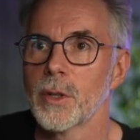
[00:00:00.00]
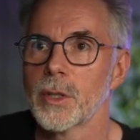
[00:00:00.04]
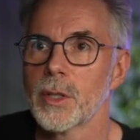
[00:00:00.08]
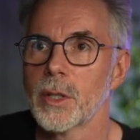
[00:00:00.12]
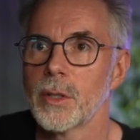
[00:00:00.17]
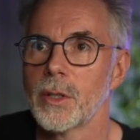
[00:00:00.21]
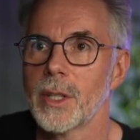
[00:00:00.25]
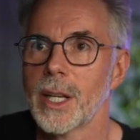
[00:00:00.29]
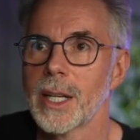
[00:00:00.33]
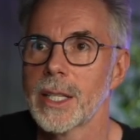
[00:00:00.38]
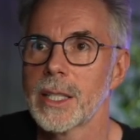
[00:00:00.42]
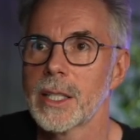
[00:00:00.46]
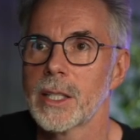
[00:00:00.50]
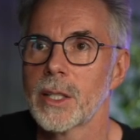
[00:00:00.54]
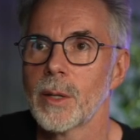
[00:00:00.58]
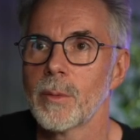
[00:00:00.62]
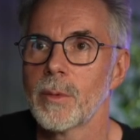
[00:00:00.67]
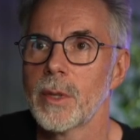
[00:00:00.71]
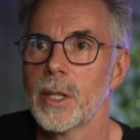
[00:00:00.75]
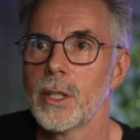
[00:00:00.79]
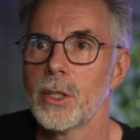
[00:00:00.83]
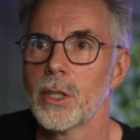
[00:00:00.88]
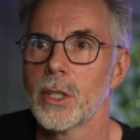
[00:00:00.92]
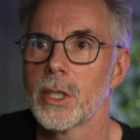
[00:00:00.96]
So that's
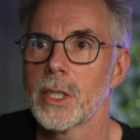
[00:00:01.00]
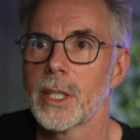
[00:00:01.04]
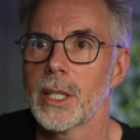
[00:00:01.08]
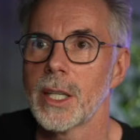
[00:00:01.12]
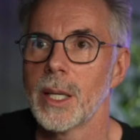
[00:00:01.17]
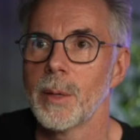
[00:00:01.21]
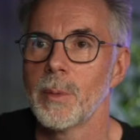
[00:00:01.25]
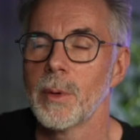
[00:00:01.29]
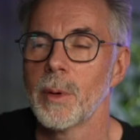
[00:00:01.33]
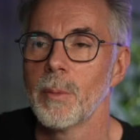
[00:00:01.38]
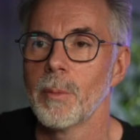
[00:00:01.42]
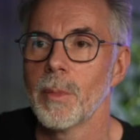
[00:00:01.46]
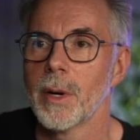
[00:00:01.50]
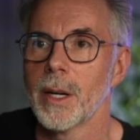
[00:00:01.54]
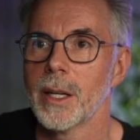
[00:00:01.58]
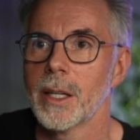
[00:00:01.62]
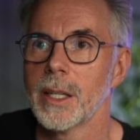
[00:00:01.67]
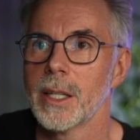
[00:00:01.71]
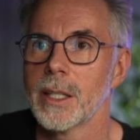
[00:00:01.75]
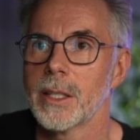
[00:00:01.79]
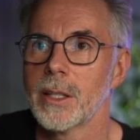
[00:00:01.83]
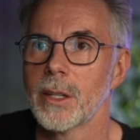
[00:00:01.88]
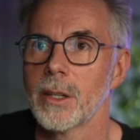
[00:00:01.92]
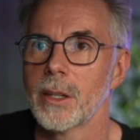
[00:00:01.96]
something just to keep in mind.
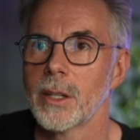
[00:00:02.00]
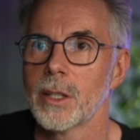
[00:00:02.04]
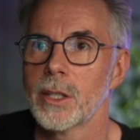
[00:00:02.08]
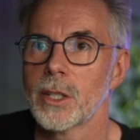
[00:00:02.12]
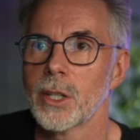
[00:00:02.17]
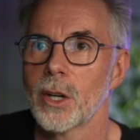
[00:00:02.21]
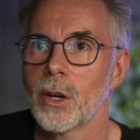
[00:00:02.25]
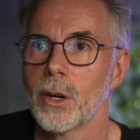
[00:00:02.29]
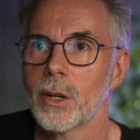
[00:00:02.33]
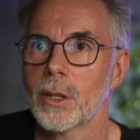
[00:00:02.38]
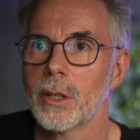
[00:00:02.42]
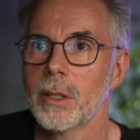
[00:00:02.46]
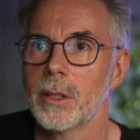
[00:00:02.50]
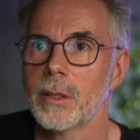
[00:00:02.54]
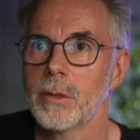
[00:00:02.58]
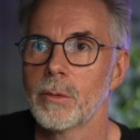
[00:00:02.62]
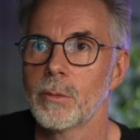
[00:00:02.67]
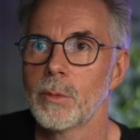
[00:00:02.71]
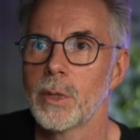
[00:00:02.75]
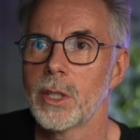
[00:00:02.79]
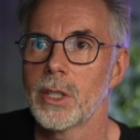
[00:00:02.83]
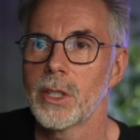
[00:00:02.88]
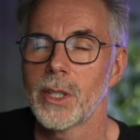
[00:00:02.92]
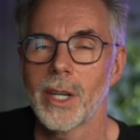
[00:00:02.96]
It's not a toggle,
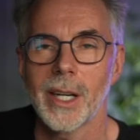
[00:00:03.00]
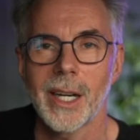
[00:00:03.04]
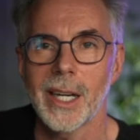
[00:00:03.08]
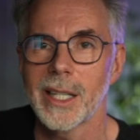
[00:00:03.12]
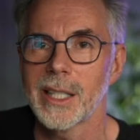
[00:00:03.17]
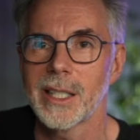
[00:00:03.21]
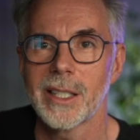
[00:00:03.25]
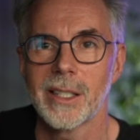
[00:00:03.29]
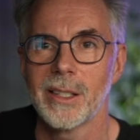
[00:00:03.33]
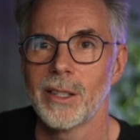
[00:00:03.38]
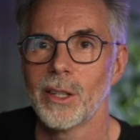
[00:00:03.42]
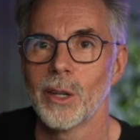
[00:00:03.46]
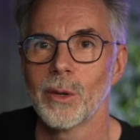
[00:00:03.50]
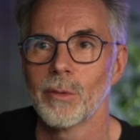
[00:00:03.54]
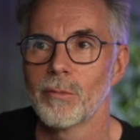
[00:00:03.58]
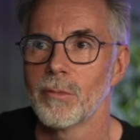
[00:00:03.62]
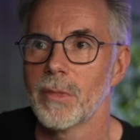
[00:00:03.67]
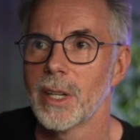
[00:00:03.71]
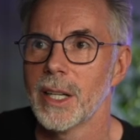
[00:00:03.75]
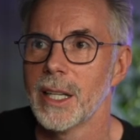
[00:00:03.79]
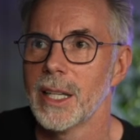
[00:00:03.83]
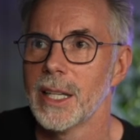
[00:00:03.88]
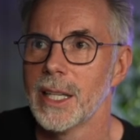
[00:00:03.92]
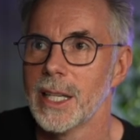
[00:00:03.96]
which I guess you don't
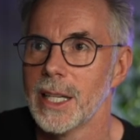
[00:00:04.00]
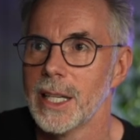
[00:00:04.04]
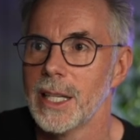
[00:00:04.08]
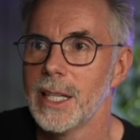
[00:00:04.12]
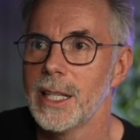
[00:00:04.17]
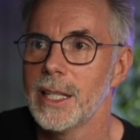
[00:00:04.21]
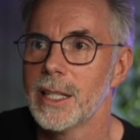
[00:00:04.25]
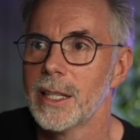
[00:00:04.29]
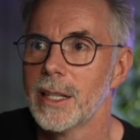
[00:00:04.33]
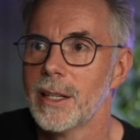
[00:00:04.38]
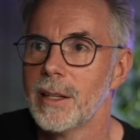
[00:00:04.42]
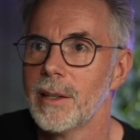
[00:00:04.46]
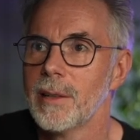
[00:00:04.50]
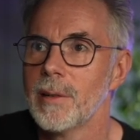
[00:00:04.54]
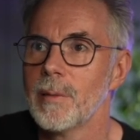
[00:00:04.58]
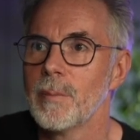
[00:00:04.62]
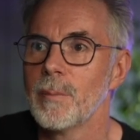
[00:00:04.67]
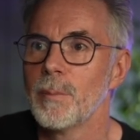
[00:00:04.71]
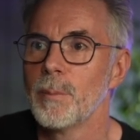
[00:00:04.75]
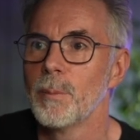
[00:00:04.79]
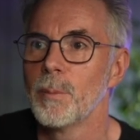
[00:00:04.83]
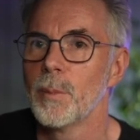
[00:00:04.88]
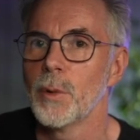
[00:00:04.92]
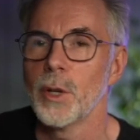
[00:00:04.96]
really need,
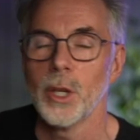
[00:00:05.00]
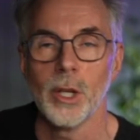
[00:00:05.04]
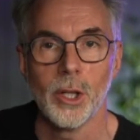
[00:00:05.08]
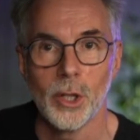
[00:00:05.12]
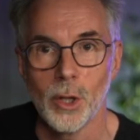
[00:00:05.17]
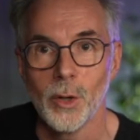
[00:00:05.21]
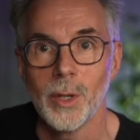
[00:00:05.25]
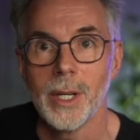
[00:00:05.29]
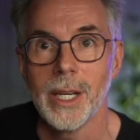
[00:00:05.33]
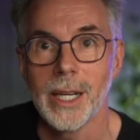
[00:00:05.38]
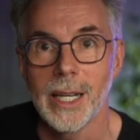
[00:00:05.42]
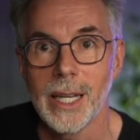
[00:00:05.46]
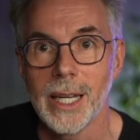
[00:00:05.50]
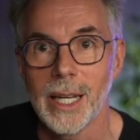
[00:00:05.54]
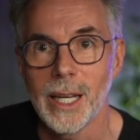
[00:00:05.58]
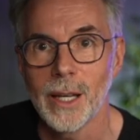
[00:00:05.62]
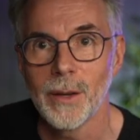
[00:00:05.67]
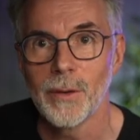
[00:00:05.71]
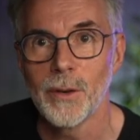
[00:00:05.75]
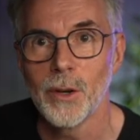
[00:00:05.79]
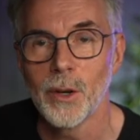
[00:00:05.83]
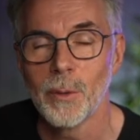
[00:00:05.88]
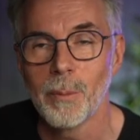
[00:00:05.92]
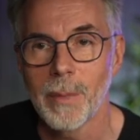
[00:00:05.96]
but you do need it
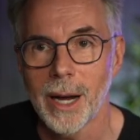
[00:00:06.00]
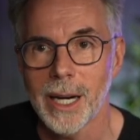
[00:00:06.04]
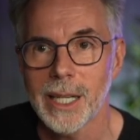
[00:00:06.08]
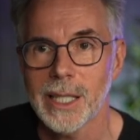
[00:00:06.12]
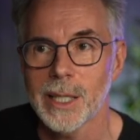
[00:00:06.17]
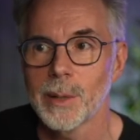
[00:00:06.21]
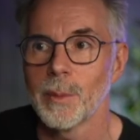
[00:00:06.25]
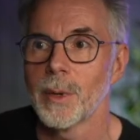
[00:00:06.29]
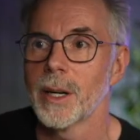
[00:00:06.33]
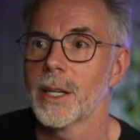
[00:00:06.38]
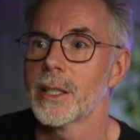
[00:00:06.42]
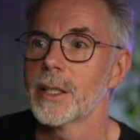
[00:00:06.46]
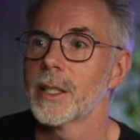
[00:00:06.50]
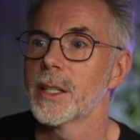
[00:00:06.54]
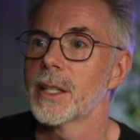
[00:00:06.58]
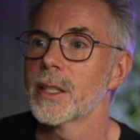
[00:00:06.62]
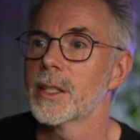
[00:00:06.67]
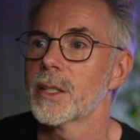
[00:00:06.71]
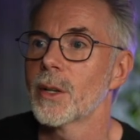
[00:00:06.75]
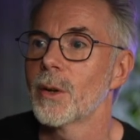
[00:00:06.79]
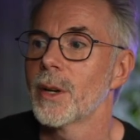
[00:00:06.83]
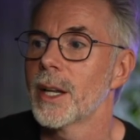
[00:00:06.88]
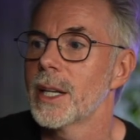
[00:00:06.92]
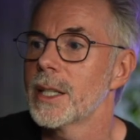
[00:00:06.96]
if you're maximizing.
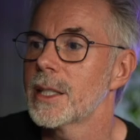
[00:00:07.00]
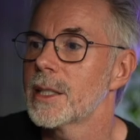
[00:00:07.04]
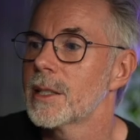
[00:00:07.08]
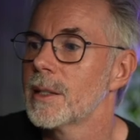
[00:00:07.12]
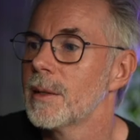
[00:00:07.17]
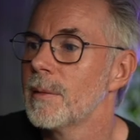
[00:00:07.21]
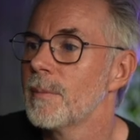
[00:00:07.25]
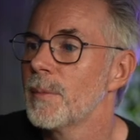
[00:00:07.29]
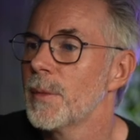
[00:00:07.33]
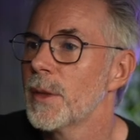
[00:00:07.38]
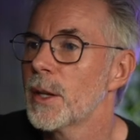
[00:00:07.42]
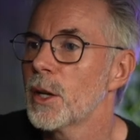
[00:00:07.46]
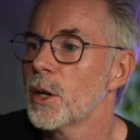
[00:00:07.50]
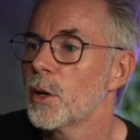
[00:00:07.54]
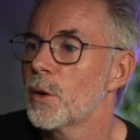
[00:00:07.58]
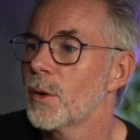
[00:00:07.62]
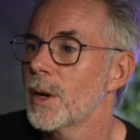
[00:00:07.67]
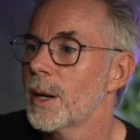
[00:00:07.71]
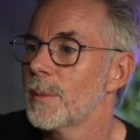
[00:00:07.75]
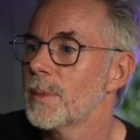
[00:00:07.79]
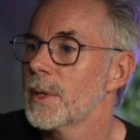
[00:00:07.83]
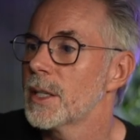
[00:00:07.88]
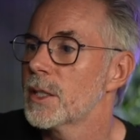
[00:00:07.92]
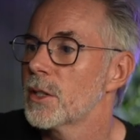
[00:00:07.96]
So let's
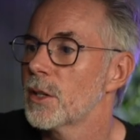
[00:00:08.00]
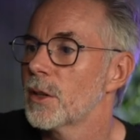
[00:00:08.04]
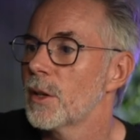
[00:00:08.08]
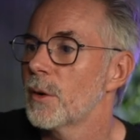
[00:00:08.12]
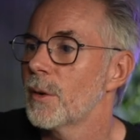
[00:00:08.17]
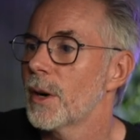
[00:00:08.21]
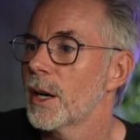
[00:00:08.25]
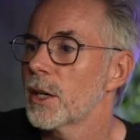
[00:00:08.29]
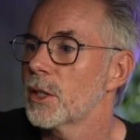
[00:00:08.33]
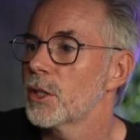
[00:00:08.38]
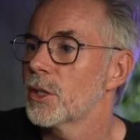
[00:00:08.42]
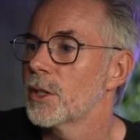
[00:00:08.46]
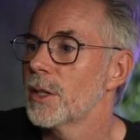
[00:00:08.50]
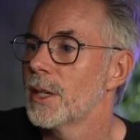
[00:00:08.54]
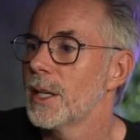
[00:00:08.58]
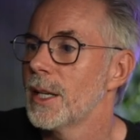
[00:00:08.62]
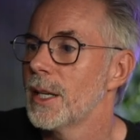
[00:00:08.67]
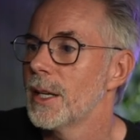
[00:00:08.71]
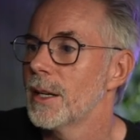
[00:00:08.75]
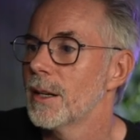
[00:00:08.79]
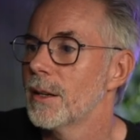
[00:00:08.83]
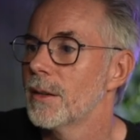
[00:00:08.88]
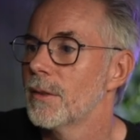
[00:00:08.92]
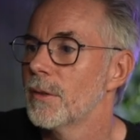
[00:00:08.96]
grab this other action
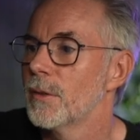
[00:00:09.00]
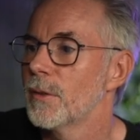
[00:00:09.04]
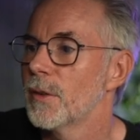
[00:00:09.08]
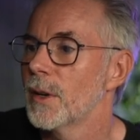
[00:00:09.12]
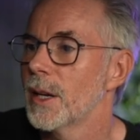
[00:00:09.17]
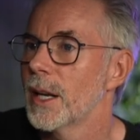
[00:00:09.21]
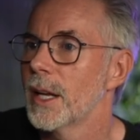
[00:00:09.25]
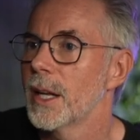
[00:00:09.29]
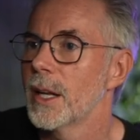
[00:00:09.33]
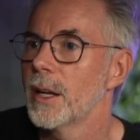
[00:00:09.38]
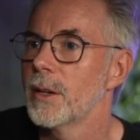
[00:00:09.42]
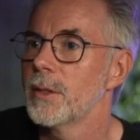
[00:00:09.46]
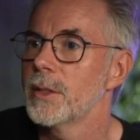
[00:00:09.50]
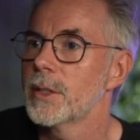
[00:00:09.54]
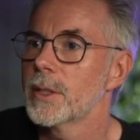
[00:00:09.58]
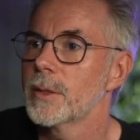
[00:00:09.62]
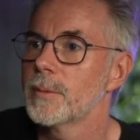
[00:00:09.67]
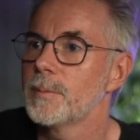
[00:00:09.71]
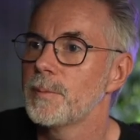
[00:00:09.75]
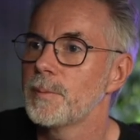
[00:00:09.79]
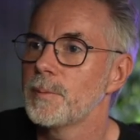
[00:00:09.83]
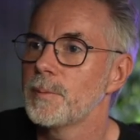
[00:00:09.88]
here for layout.